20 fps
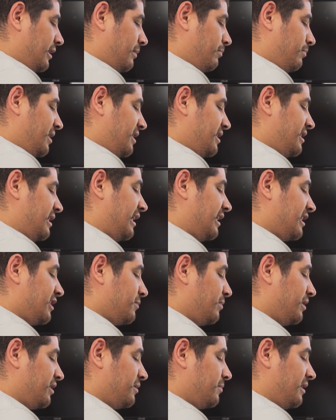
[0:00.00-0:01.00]
and PCI
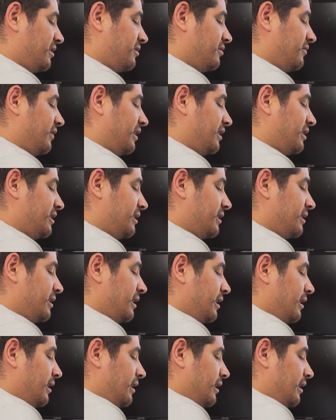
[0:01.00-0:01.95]
Express based devices